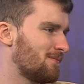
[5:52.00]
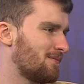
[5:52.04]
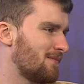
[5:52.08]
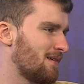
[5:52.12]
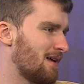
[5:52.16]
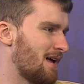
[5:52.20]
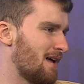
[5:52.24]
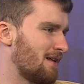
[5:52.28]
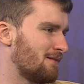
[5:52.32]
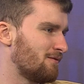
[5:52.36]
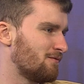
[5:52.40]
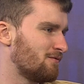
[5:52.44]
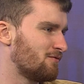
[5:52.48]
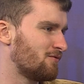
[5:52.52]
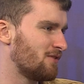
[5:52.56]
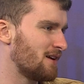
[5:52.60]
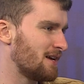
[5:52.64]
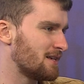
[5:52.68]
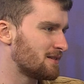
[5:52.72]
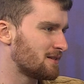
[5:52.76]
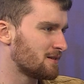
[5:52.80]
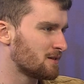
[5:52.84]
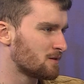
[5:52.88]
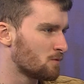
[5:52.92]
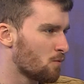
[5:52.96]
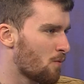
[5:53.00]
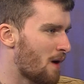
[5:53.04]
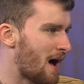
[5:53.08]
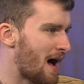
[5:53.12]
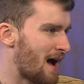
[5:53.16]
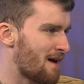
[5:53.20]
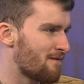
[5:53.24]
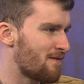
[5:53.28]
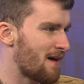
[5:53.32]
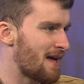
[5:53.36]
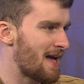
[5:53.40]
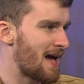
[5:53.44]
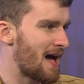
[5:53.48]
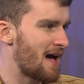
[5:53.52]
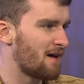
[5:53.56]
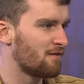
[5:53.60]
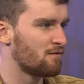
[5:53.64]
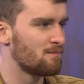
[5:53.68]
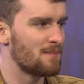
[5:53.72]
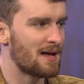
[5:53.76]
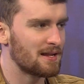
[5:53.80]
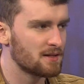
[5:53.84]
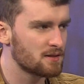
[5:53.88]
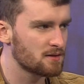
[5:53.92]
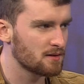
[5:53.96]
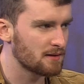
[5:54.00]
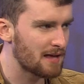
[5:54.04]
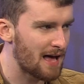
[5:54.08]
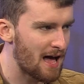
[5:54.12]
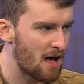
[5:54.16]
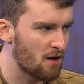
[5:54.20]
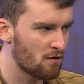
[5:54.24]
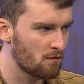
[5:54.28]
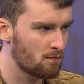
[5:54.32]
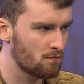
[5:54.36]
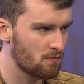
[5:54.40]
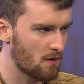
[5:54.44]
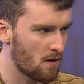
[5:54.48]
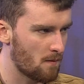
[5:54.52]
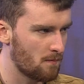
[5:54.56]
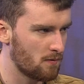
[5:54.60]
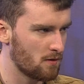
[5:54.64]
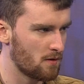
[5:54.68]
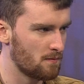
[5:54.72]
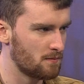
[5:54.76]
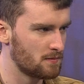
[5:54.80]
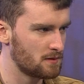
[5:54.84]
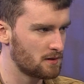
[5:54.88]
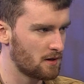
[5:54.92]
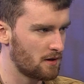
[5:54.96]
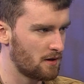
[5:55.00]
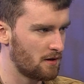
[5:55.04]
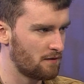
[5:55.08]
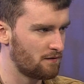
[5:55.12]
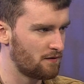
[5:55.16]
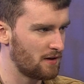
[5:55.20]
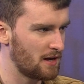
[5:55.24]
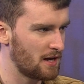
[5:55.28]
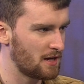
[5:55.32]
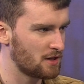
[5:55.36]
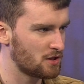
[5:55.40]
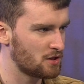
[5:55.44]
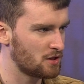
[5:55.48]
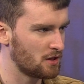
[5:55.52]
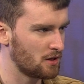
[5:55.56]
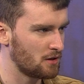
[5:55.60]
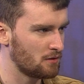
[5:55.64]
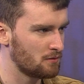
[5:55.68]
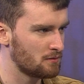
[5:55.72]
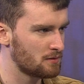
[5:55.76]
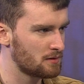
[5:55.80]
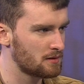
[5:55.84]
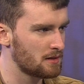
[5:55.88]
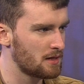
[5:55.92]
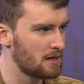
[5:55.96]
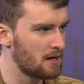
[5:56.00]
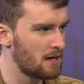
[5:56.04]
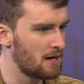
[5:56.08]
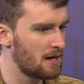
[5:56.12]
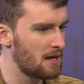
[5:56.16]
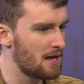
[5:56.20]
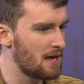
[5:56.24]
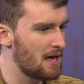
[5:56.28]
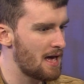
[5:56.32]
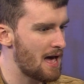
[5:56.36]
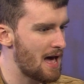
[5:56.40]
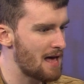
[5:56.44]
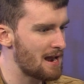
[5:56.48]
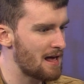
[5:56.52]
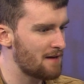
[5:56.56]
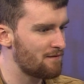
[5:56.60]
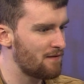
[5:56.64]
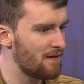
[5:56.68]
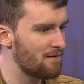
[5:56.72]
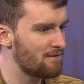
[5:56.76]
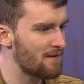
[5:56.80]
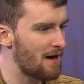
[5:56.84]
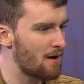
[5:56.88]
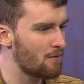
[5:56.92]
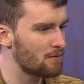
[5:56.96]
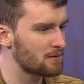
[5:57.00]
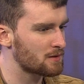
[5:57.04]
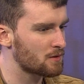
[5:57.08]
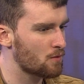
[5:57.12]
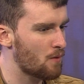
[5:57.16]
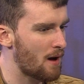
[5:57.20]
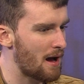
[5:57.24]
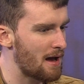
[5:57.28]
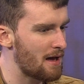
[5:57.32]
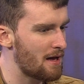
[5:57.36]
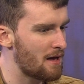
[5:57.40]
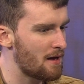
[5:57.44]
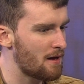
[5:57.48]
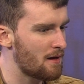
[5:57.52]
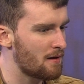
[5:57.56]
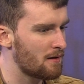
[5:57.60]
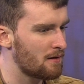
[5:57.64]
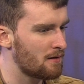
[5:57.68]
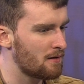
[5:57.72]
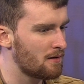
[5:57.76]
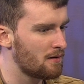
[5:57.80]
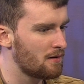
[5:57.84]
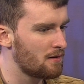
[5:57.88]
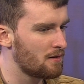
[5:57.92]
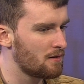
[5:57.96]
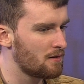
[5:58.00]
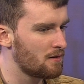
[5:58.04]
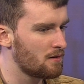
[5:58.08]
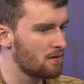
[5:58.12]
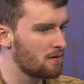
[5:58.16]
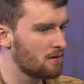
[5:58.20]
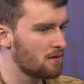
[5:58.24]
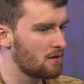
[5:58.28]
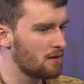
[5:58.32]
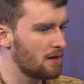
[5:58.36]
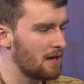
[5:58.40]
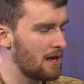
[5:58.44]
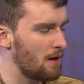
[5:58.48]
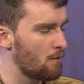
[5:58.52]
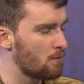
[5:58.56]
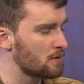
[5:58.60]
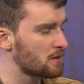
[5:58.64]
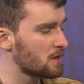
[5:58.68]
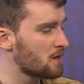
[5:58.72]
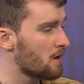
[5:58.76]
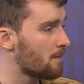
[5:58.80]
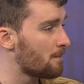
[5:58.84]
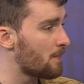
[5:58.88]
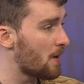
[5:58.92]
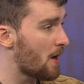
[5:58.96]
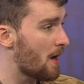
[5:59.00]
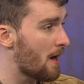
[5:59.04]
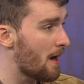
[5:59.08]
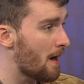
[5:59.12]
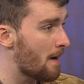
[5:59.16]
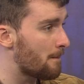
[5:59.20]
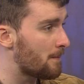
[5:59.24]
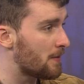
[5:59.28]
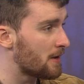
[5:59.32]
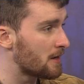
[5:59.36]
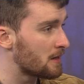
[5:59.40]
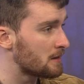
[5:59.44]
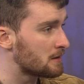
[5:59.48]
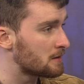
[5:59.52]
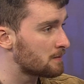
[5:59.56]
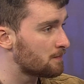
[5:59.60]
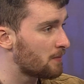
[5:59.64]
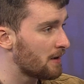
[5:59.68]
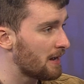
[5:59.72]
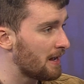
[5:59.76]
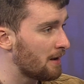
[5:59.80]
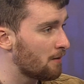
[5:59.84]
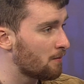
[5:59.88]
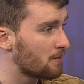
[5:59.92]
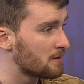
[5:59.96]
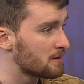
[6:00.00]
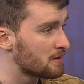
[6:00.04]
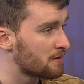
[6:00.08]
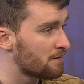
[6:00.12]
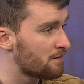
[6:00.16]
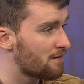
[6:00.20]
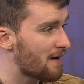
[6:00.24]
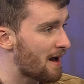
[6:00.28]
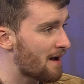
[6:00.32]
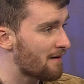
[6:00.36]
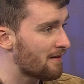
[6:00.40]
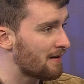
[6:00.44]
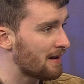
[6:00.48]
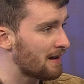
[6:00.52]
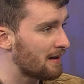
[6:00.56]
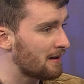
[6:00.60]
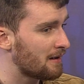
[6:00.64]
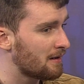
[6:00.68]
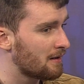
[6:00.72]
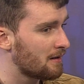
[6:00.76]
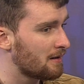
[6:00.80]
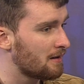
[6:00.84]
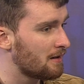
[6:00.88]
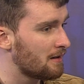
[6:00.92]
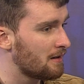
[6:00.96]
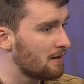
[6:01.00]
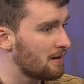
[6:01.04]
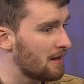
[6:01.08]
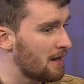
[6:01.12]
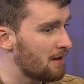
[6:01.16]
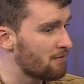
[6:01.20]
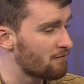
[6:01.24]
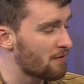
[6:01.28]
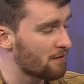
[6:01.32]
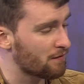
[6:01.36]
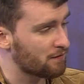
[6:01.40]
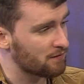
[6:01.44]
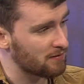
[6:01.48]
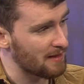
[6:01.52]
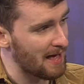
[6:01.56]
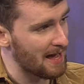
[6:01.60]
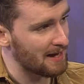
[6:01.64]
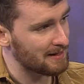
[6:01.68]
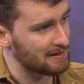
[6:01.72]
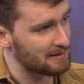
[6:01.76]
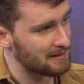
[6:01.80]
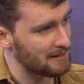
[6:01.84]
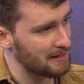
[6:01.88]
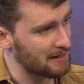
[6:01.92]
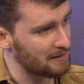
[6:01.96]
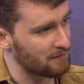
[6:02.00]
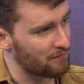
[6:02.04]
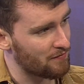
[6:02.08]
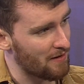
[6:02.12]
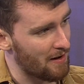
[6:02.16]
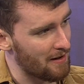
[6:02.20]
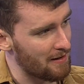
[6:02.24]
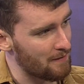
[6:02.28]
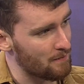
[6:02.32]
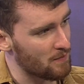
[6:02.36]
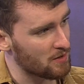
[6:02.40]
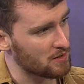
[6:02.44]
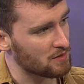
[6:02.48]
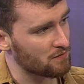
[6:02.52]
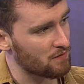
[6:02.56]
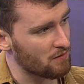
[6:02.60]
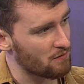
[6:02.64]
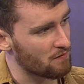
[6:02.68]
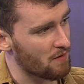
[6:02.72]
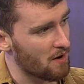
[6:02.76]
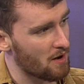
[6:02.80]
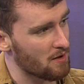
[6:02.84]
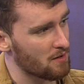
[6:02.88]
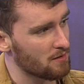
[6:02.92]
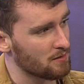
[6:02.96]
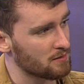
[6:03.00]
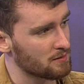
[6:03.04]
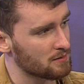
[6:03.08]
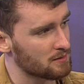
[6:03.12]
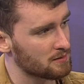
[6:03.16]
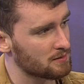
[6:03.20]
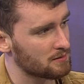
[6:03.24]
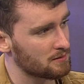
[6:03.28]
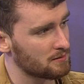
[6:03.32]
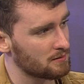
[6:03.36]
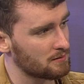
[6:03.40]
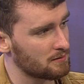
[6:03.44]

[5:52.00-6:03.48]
and reasons why they have mental health problems or other issues. And I think that was it wasn't on purpose, but it reflected very much the royals